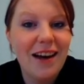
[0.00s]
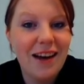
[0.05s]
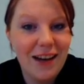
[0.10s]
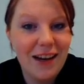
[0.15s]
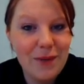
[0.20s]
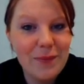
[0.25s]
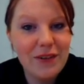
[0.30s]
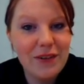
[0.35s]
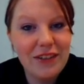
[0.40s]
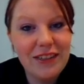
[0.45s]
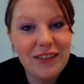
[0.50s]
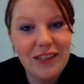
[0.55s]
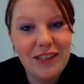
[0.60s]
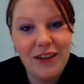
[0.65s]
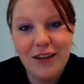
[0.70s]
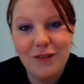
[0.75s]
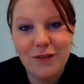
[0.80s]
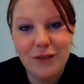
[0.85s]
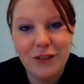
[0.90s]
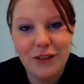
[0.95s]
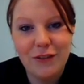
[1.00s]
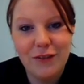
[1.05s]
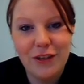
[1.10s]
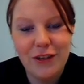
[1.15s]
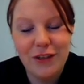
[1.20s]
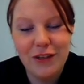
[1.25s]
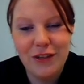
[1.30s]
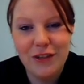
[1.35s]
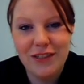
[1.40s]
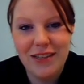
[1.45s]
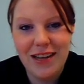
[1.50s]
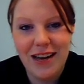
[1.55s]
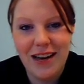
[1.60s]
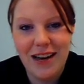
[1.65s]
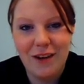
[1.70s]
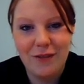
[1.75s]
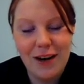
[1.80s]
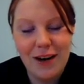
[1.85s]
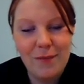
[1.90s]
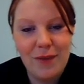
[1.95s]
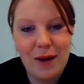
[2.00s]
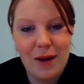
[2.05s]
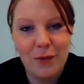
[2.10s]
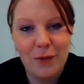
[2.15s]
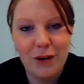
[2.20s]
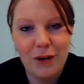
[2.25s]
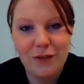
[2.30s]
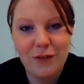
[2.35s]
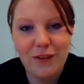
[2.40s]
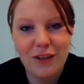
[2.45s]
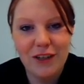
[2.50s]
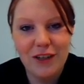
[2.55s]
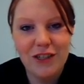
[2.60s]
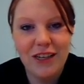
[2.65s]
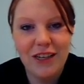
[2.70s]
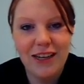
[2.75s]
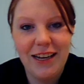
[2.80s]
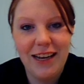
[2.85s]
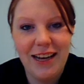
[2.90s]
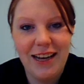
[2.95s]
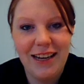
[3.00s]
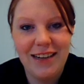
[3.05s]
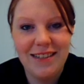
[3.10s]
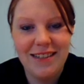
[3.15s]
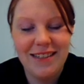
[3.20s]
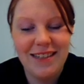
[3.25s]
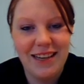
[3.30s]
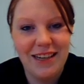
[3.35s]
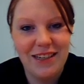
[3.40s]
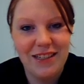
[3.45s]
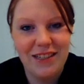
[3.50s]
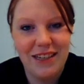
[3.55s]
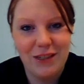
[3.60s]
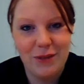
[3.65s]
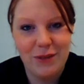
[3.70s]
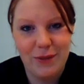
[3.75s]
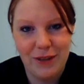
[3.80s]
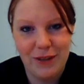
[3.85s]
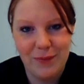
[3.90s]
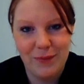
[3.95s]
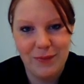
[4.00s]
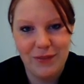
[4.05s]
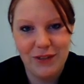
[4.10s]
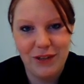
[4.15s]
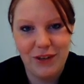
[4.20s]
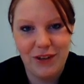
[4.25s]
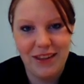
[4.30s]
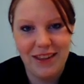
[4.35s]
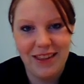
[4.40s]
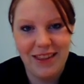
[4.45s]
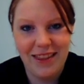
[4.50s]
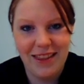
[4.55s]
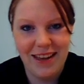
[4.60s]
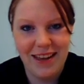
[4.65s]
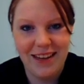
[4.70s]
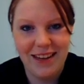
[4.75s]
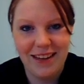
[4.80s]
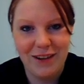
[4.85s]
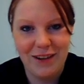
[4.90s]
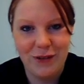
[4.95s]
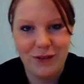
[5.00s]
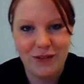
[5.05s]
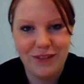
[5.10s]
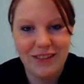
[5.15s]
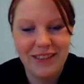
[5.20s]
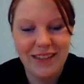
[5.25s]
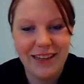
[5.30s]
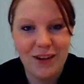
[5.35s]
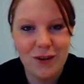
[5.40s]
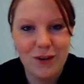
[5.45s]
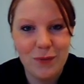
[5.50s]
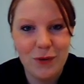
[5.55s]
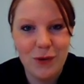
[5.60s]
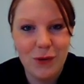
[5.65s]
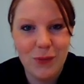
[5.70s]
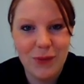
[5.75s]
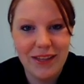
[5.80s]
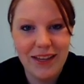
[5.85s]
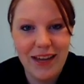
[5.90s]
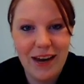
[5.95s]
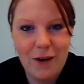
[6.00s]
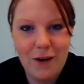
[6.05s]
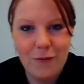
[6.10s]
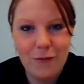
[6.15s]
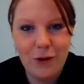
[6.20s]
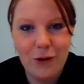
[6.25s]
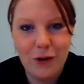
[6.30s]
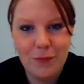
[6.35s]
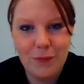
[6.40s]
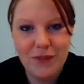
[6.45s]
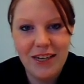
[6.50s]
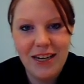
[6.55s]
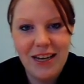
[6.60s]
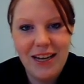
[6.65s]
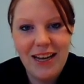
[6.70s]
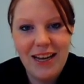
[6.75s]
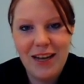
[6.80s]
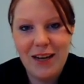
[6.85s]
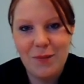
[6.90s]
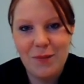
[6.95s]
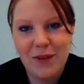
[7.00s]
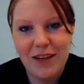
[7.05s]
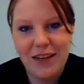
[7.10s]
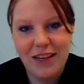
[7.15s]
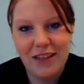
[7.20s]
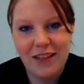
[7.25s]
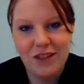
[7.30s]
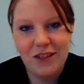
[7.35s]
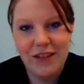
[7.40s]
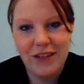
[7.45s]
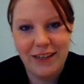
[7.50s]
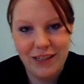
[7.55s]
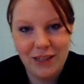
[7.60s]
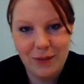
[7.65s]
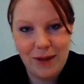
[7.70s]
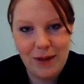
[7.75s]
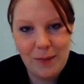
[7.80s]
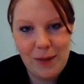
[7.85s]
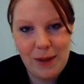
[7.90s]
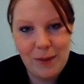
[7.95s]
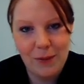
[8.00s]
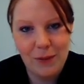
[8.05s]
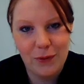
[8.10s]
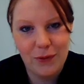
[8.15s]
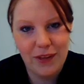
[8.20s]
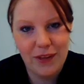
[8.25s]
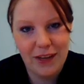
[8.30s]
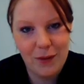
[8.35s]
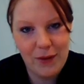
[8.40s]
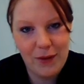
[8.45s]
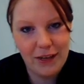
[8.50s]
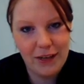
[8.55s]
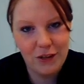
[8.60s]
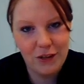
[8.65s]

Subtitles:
I'd be really grateful if you could use our Rate My Broker function and get in touch with them so that they can all get on board with Get Informed and we can change the way people think about